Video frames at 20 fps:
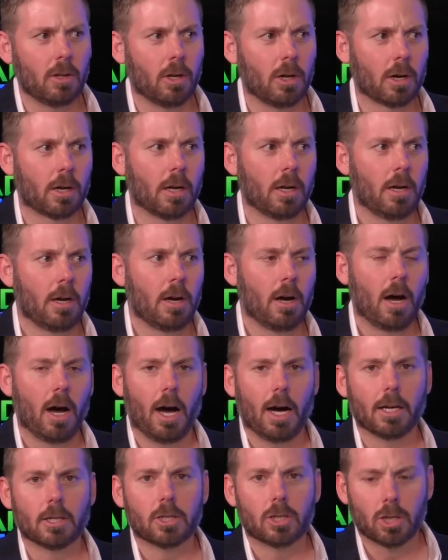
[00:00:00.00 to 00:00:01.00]
a look,
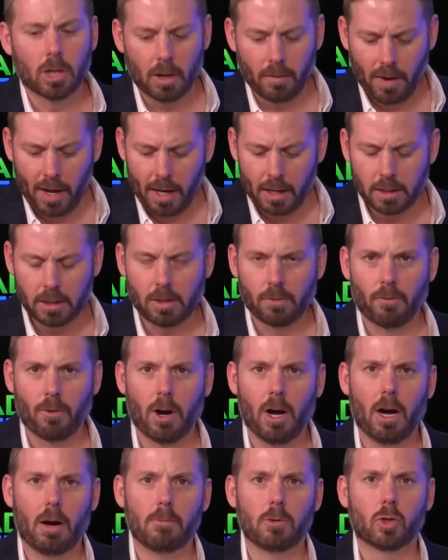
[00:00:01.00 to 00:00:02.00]
surveys
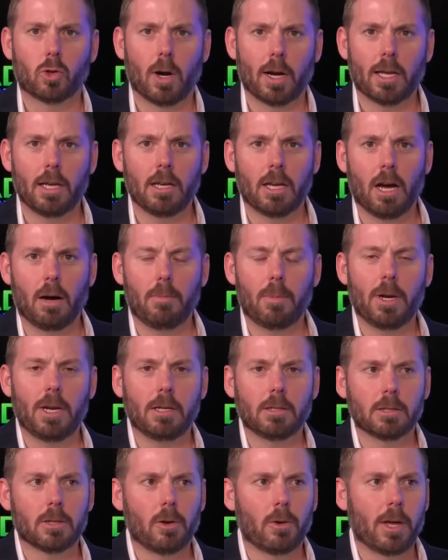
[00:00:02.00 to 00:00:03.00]
from trucking
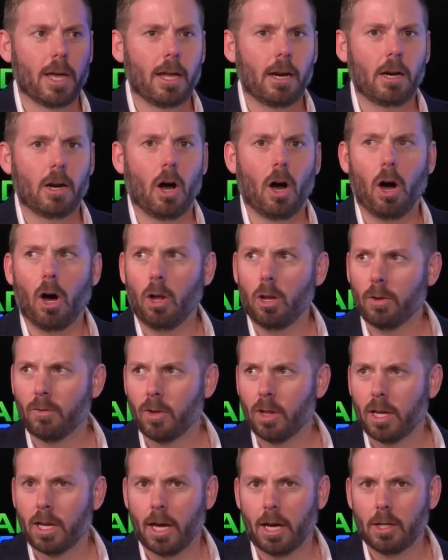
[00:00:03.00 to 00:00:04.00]
companies located all
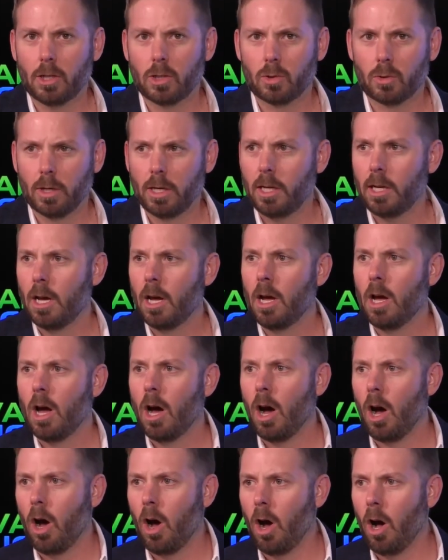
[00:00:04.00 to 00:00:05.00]
over the country
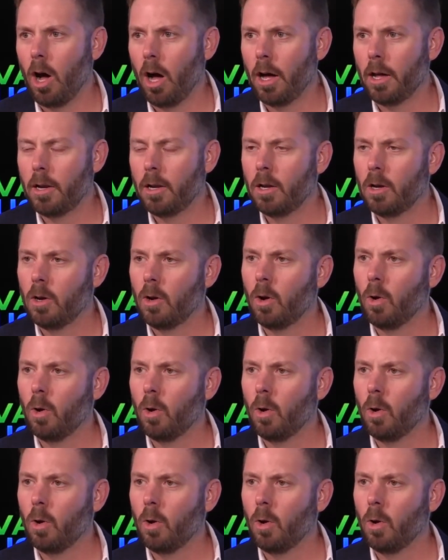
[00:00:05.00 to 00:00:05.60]
on